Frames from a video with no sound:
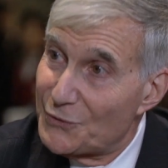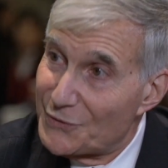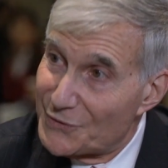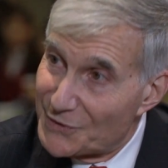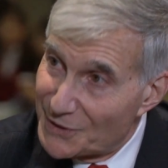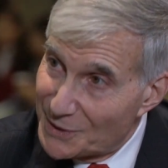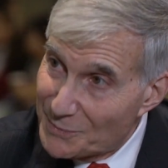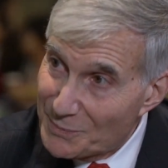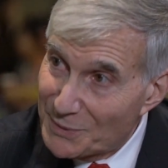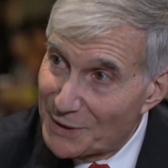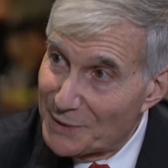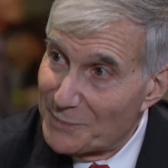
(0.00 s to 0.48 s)

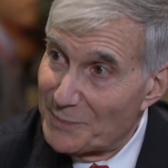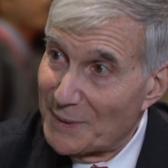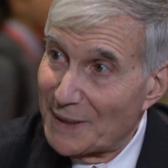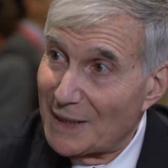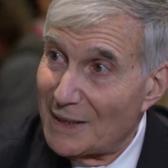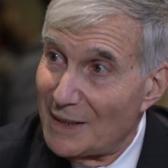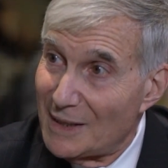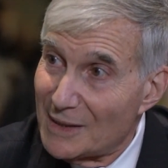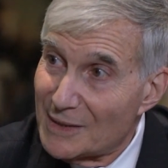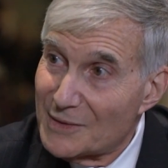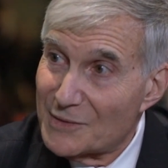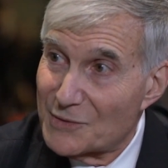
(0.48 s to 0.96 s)
simply
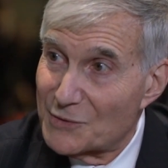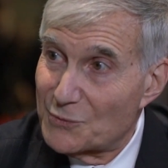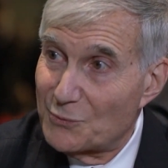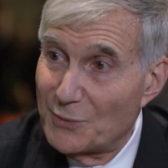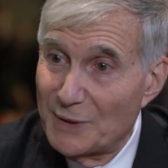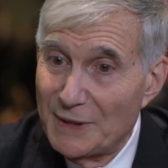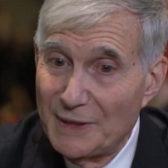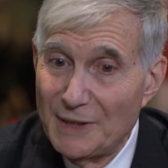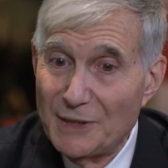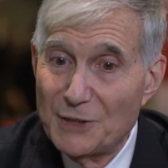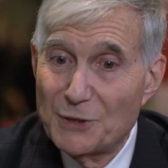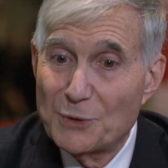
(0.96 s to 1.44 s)
because
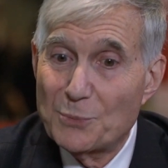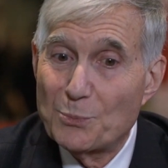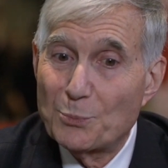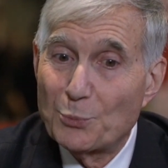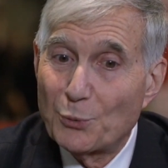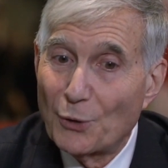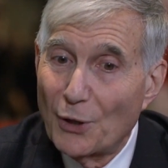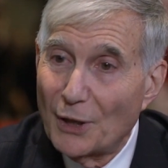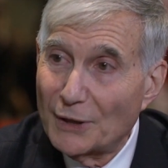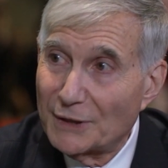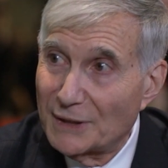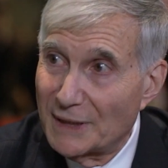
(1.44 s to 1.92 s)
we need to
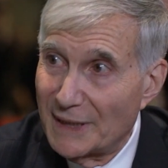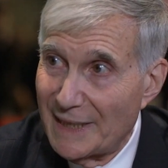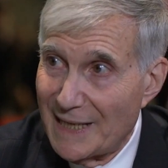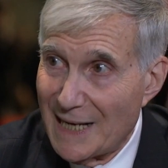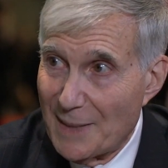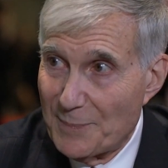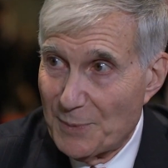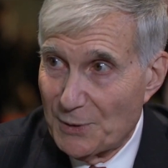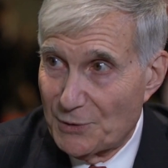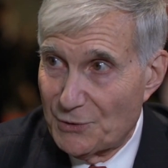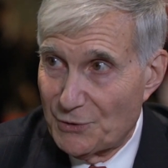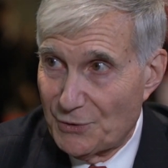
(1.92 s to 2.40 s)
broaden the
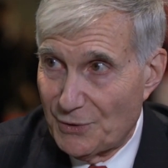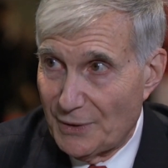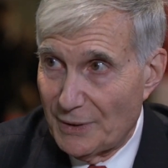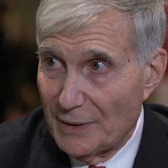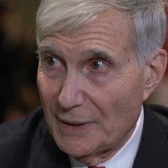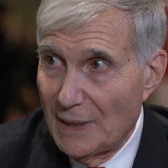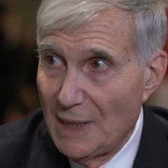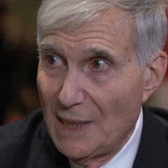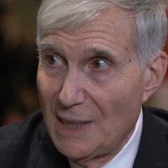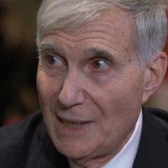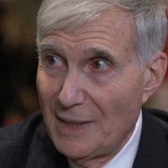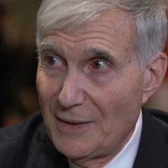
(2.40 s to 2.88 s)
aperture